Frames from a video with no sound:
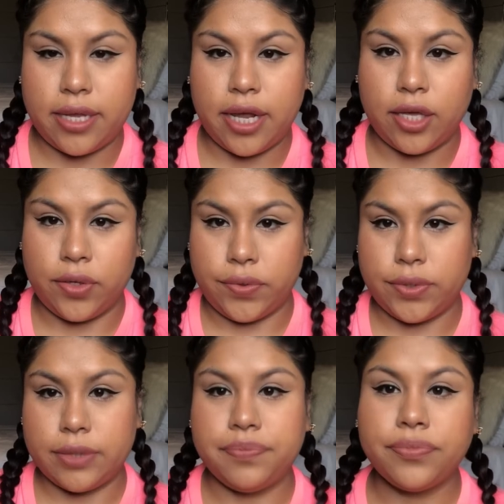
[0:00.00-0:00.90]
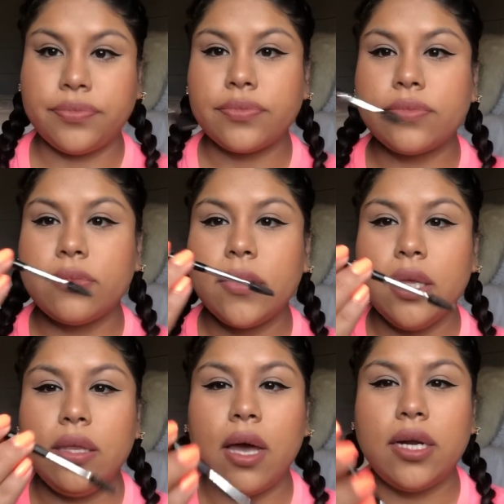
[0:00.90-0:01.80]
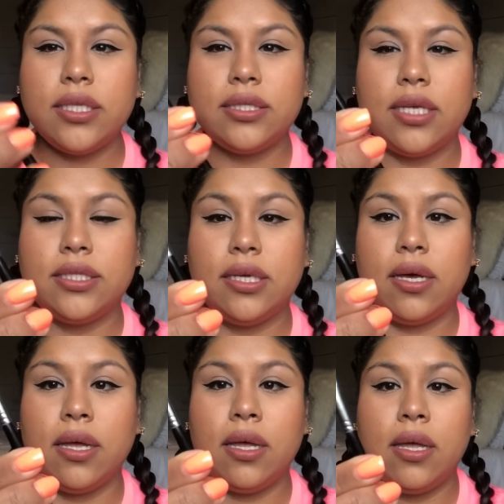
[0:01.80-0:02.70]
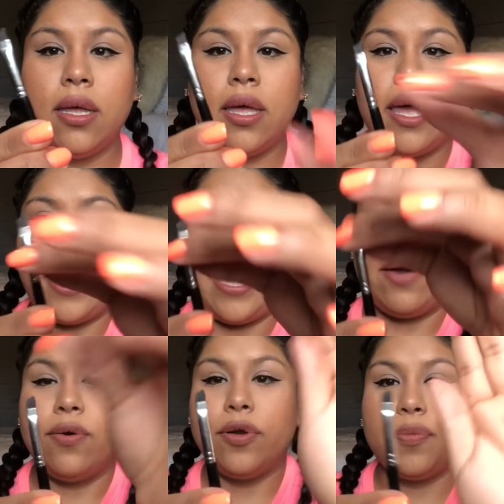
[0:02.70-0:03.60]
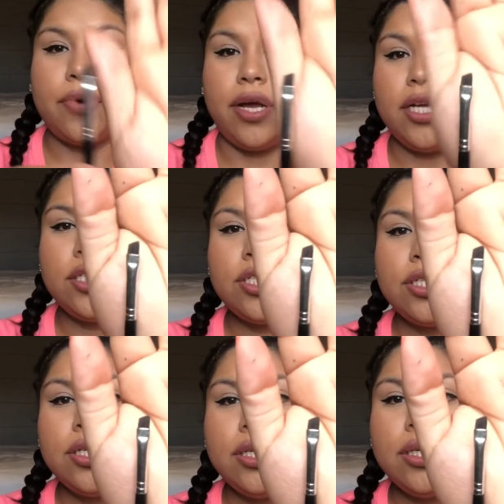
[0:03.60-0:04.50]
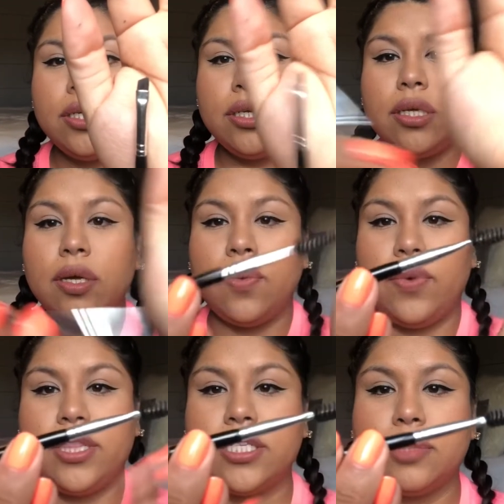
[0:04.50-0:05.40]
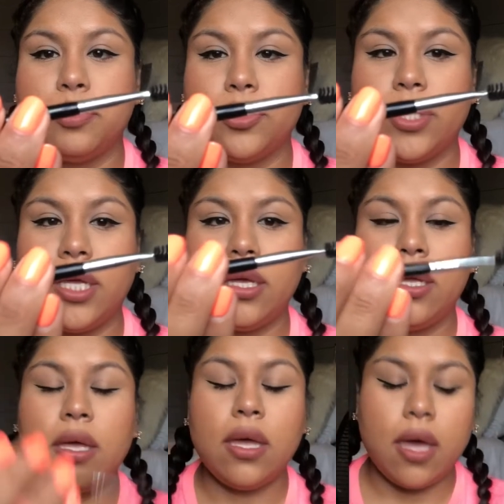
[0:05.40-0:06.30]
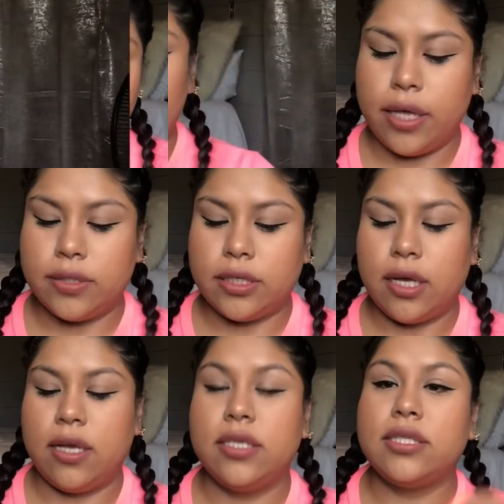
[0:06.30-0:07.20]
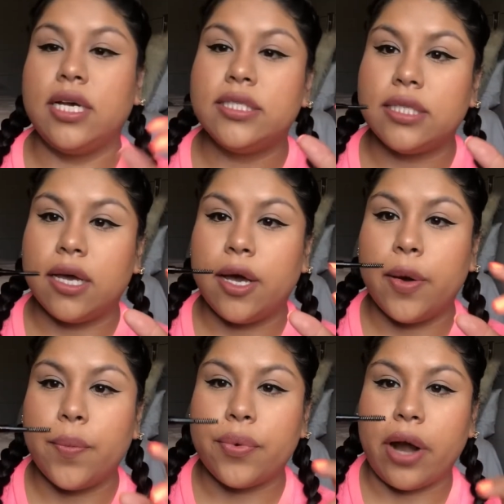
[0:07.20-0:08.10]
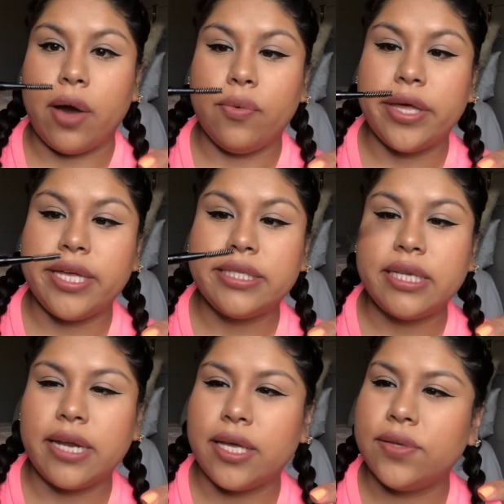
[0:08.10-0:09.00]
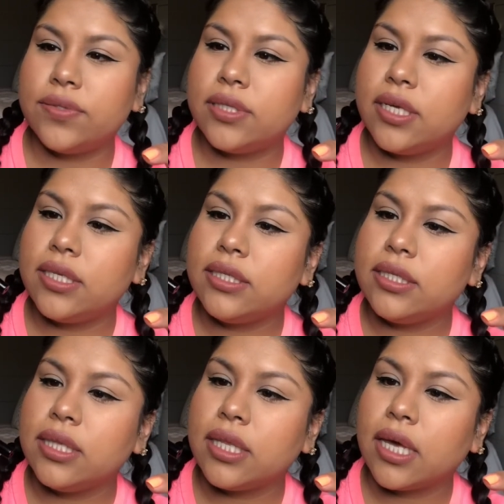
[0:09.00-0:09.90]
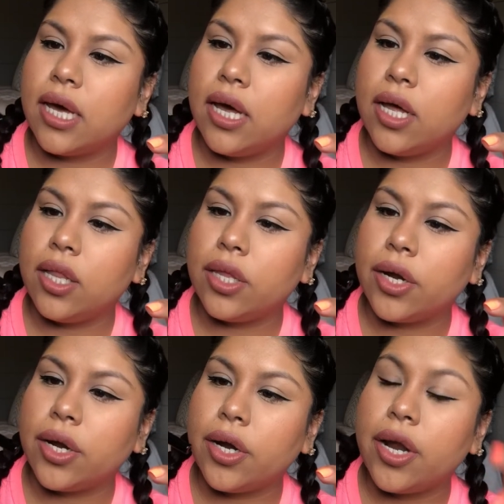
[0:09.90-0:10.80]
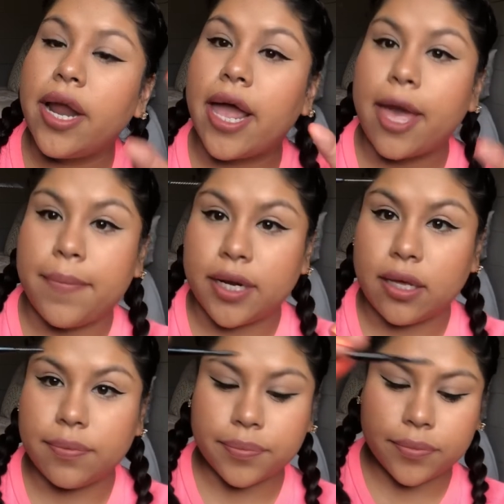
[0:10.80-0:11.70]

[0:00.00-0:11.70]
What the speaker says: and then I use the Anastasia angled brush with the spoolie. I use the Anastasia Brow Wiz, and I use this in the color Ebony.